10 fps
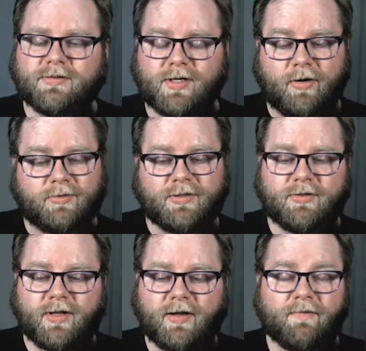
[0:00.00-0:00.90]
So to
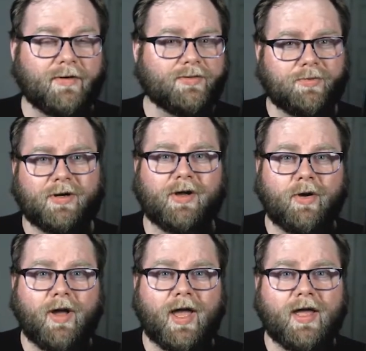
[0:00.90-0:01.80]
do that, first we're going to
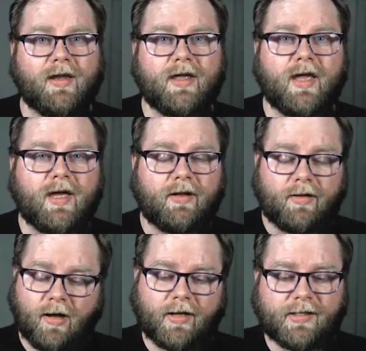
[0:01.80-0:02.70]
go ahead and
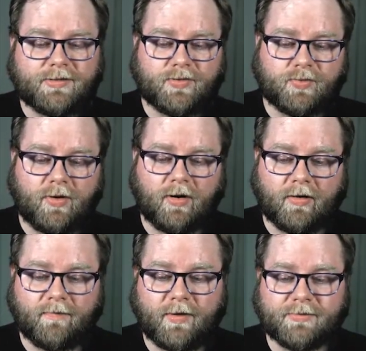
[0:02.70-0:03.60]
log into
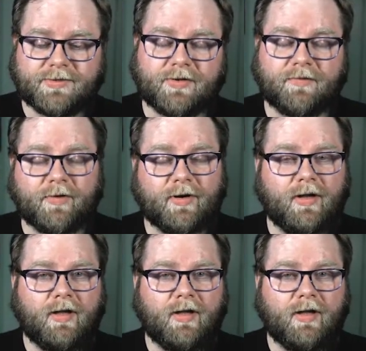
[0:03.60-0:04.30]
our Vault server.